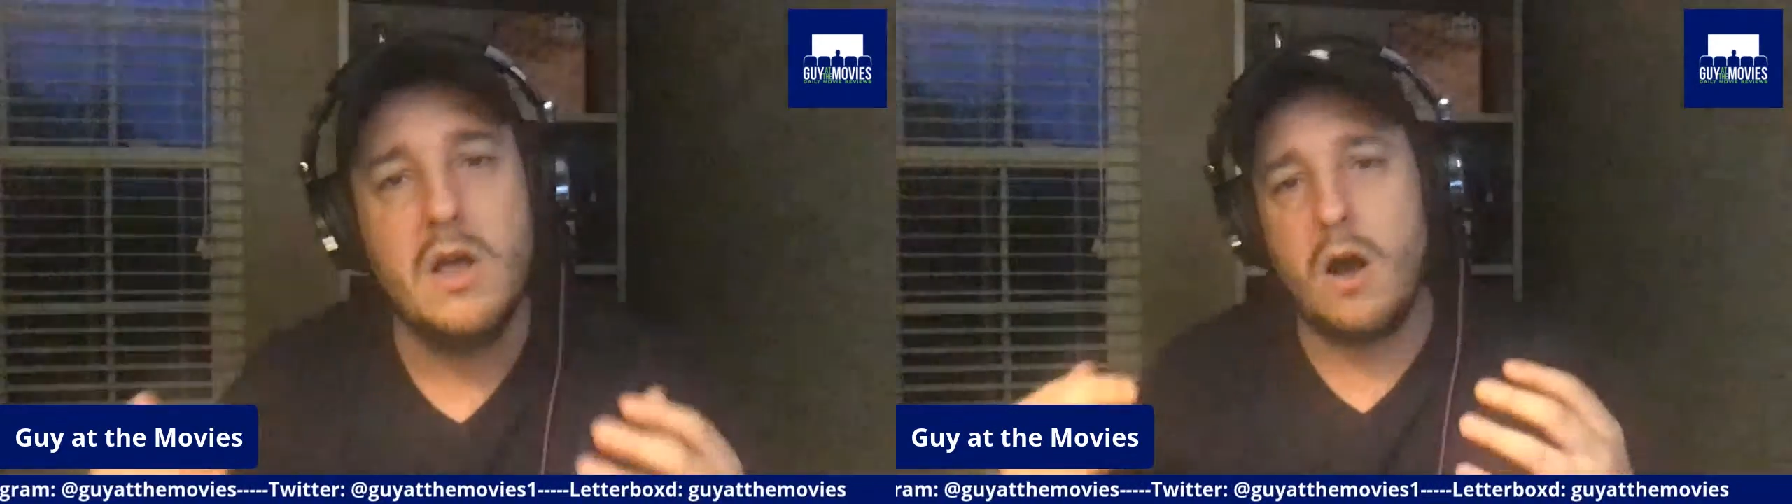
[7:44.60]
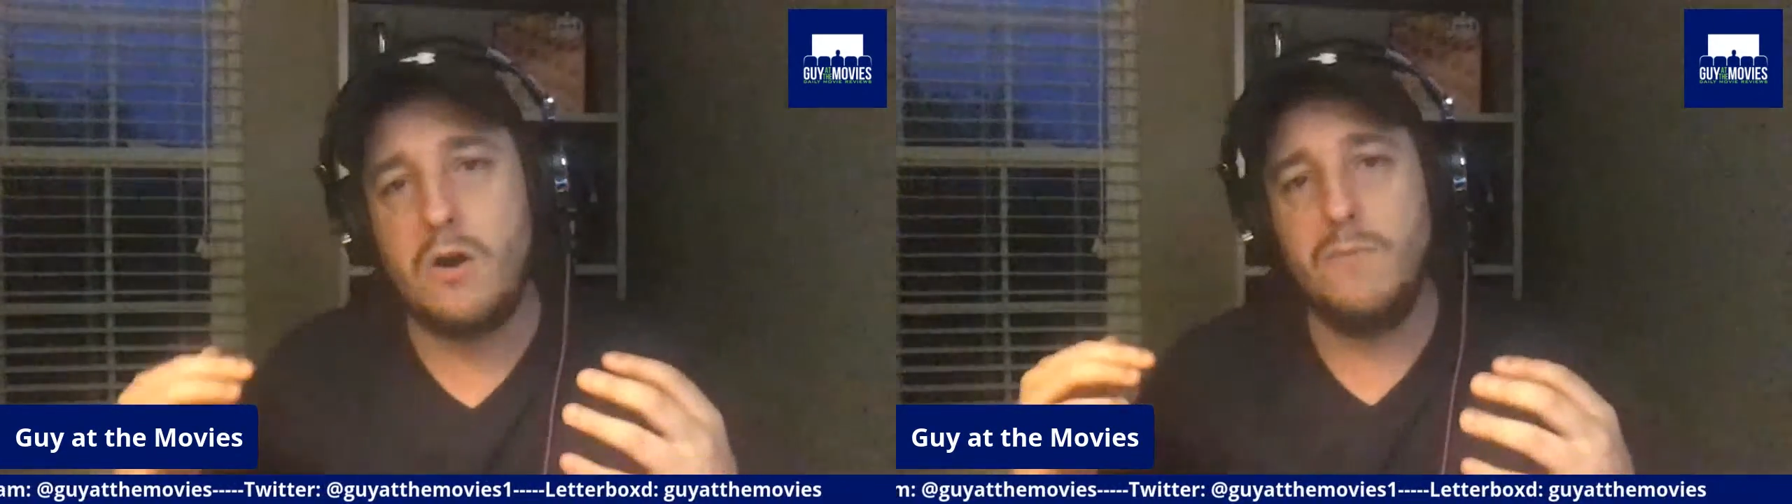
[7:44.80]

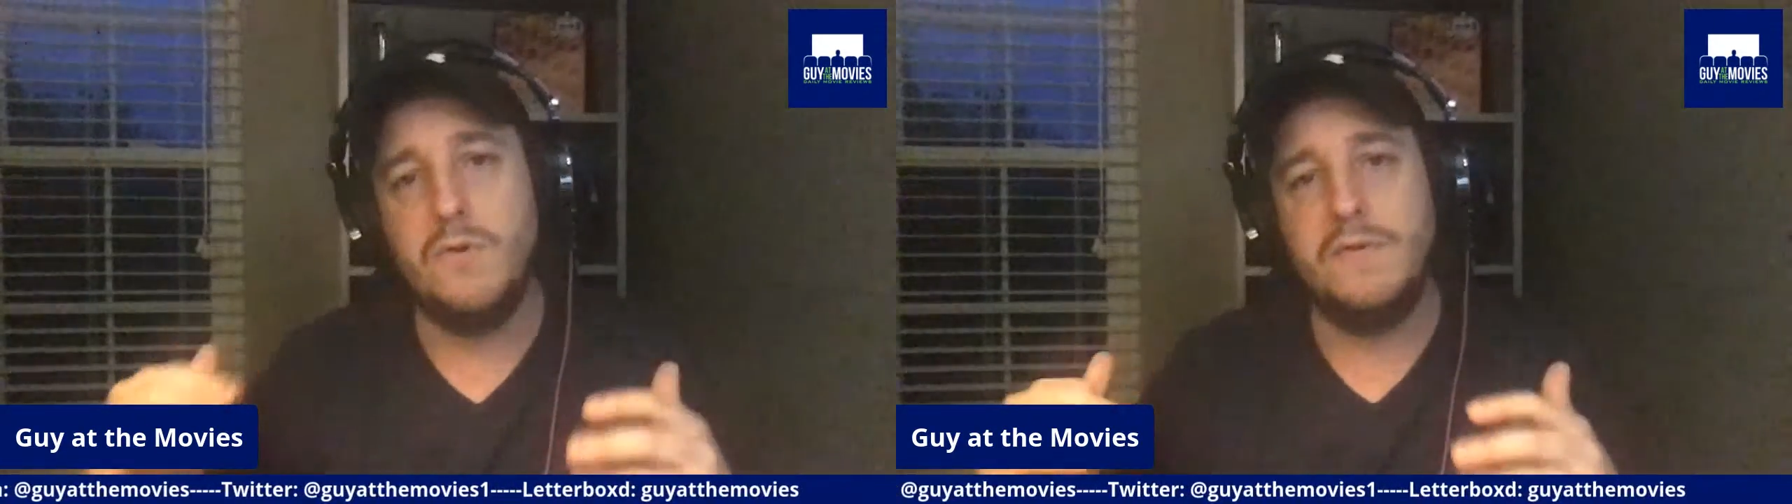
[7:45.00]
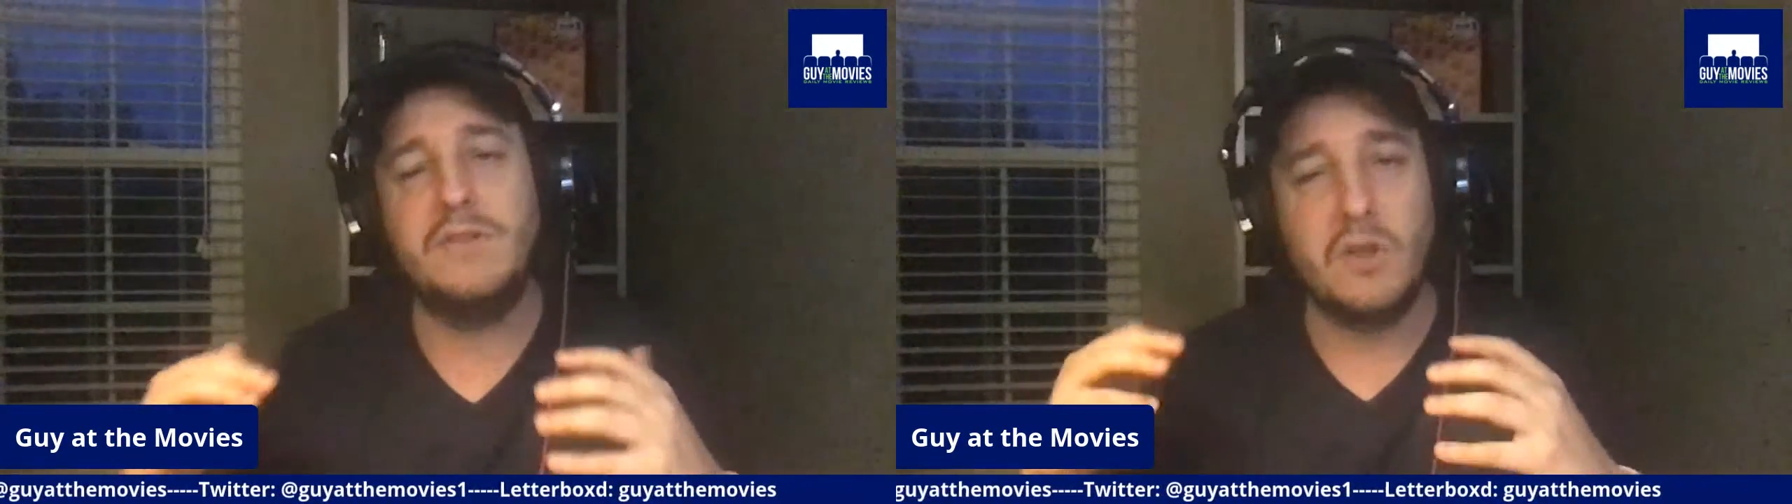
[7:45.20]
are
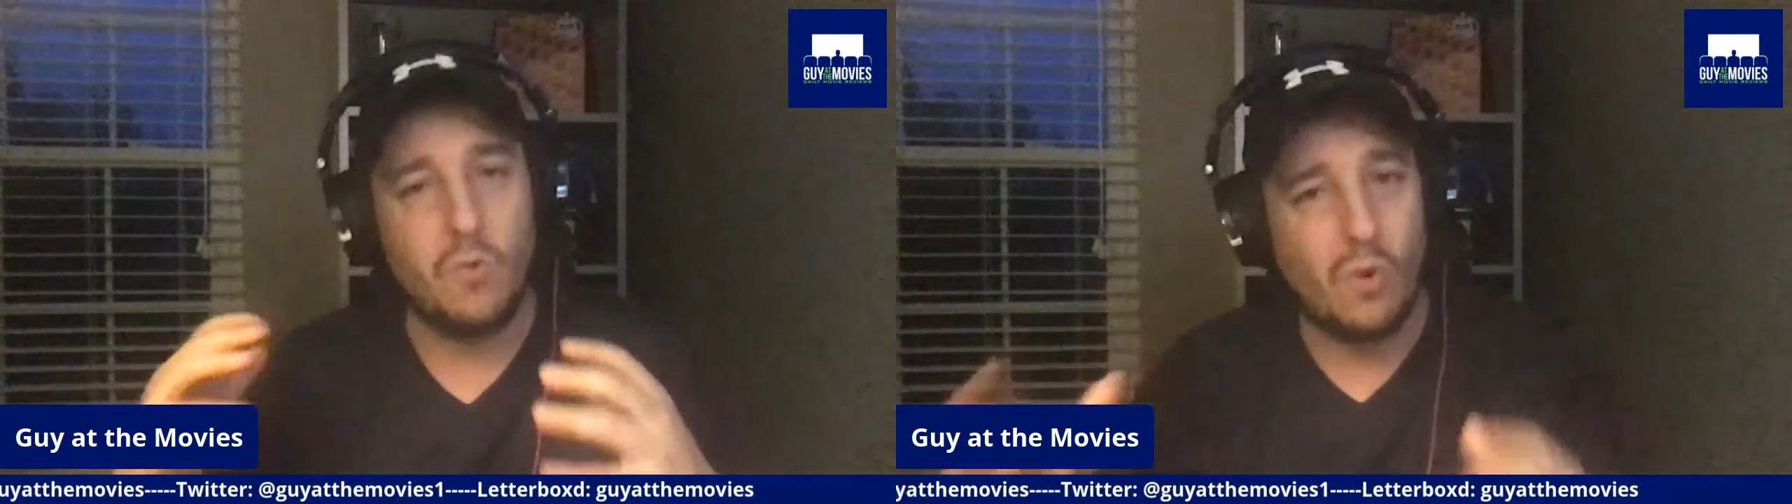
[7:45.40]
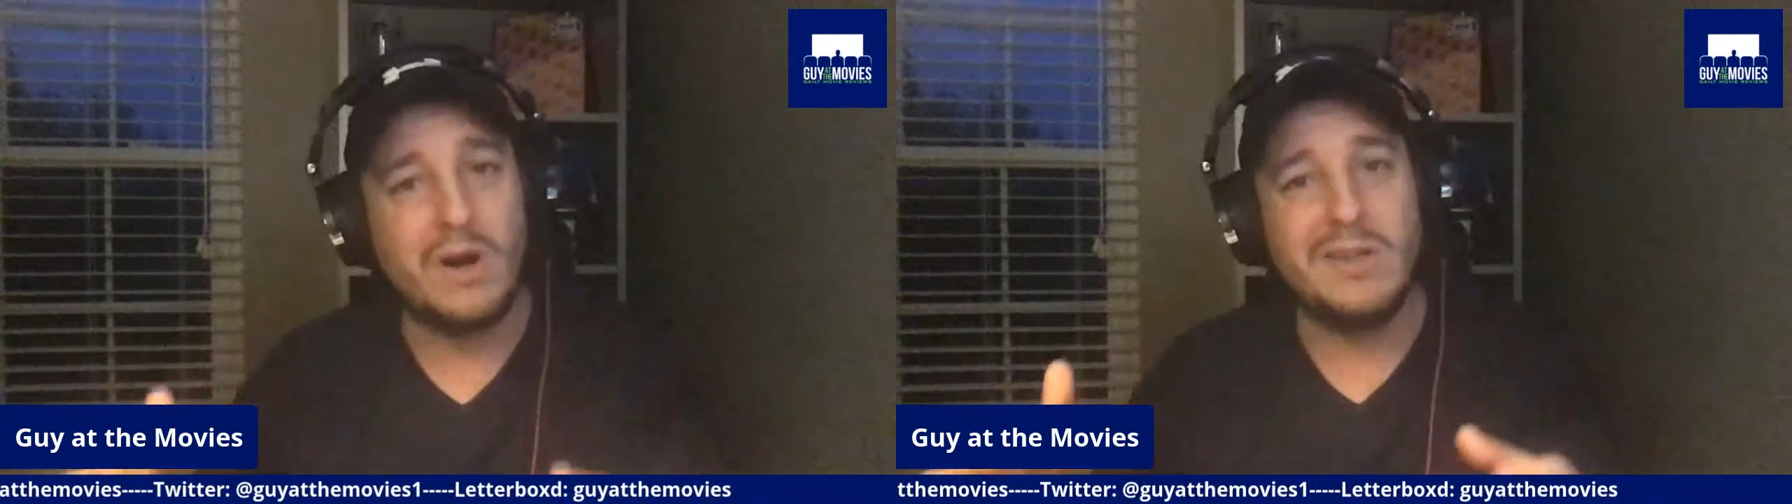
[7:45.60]
movies that you
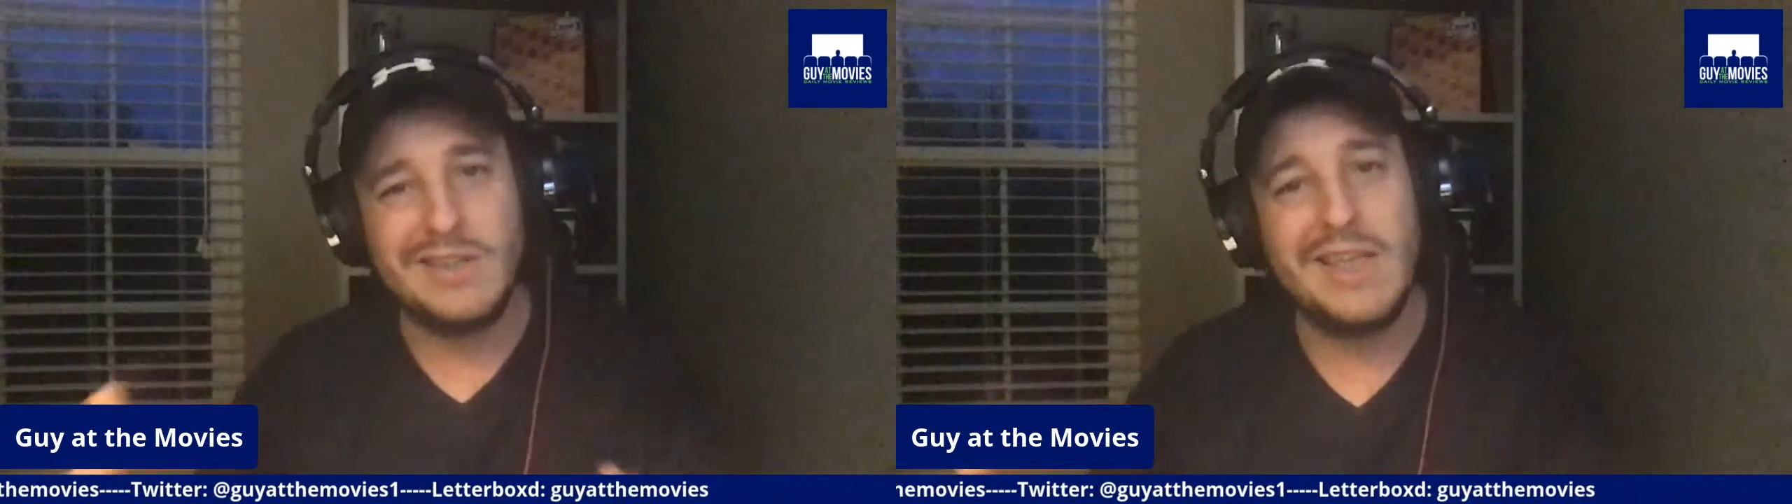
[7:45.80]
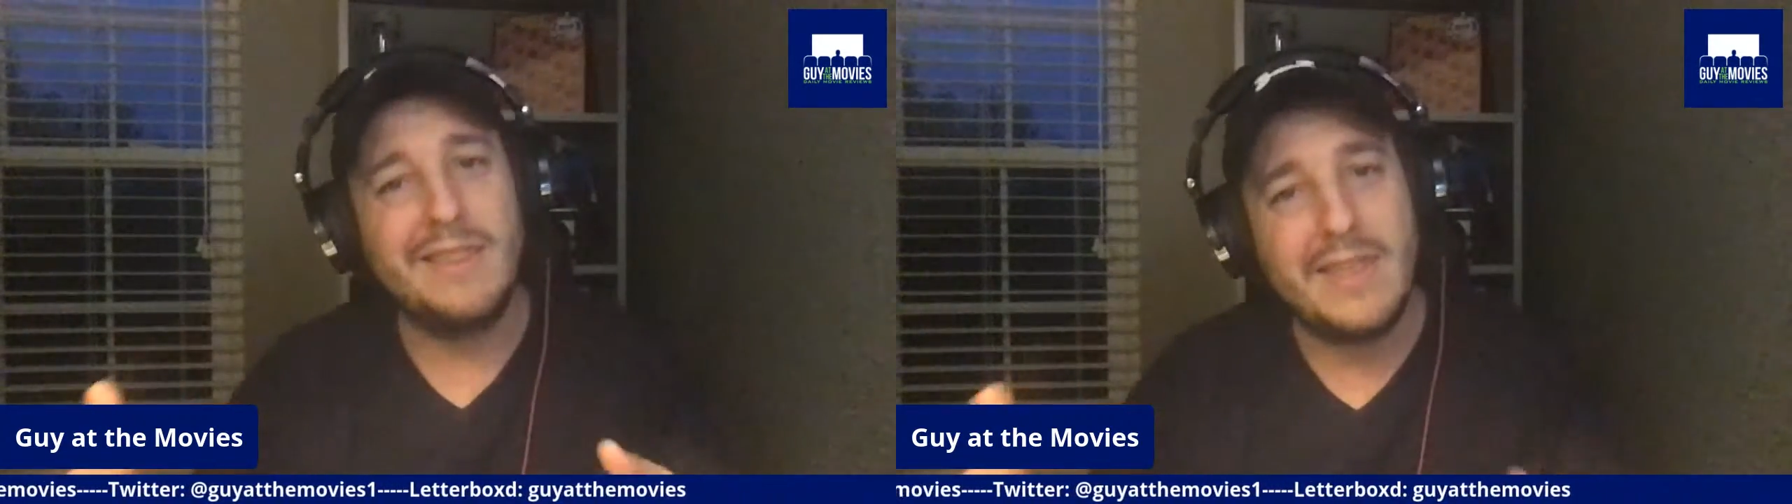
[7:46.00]
want to see in